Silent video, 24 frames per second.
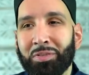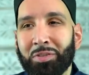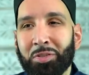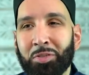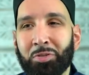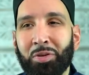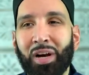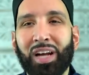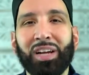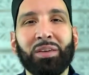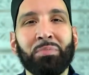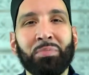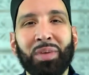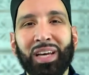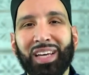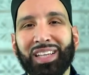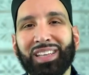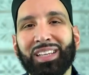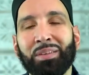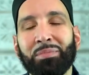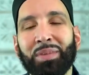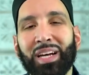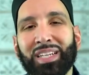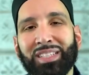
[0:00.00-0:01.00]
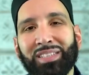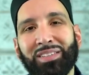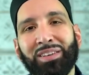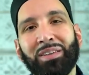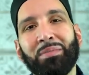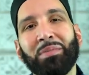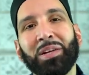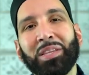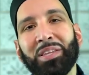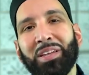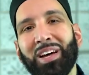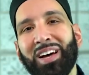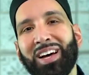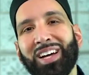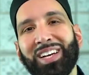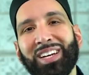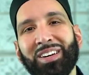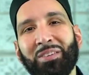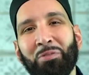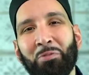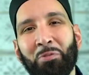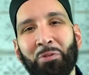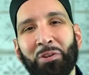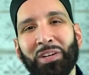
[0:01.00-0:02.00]
try to make them as Ramadan
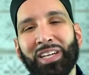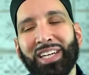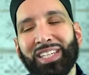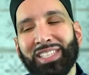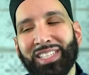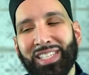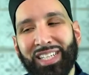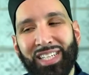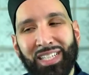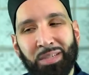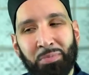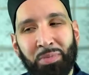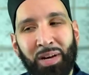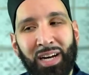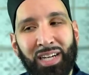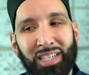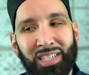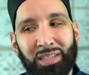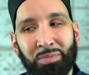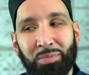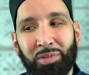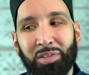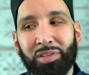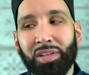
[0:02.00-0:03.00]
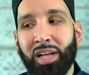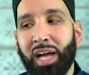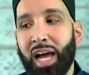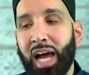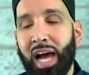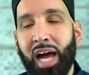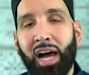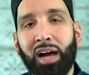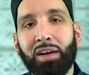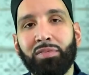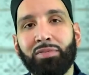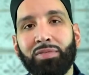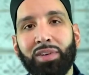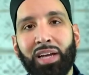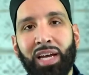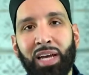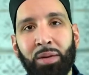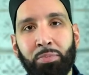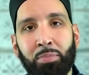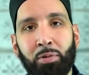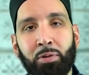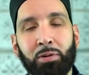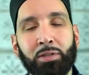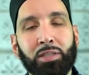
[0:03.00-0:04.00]
oriented as possible. Have a
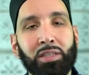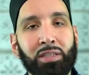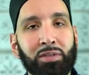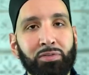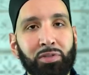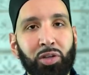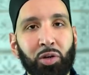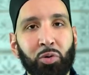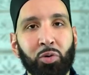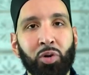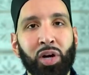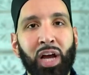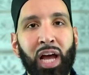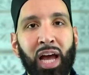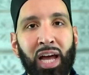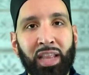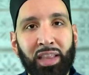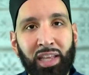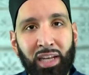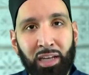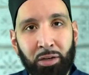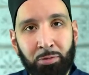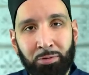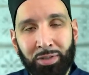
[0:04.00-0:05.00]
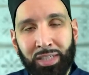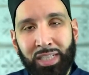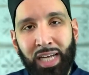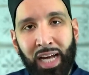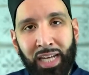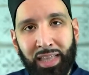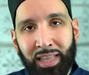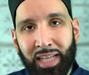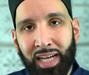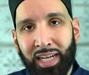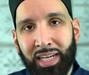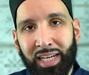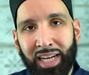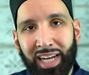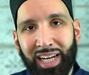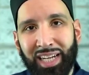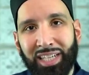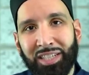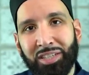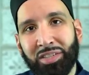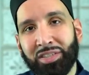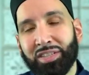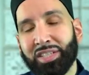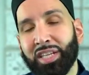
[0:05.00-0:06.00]
portion of the Quran that you recite that day,
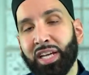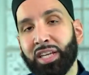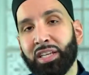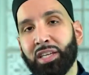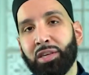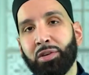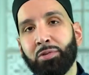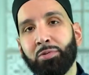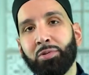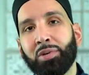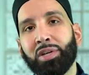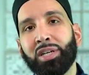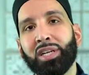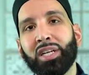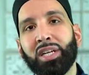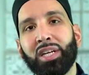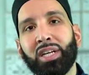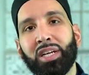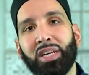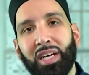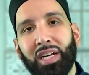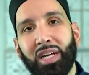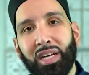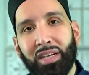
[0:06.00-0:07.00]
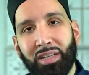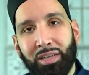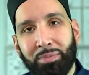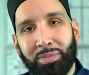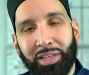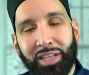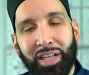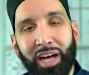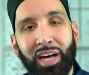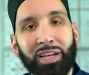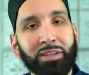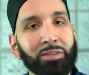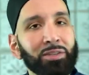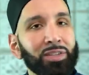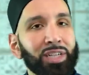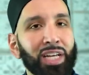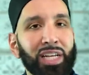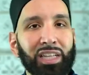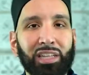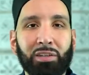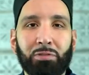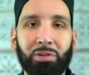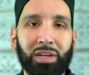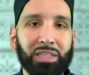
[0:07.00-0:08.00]
just like you would in Ramadan, your
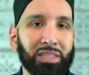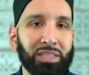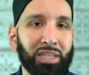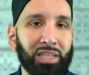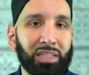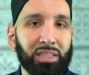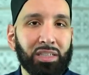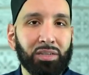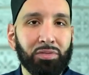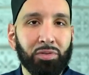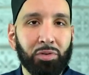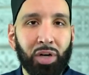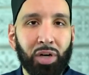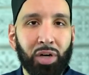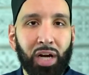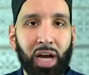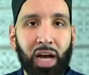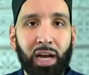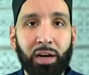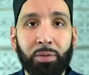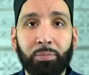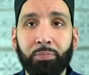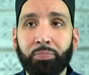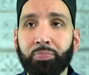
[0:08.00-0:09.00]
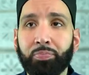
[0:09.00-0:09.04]
daily recitation of Quran.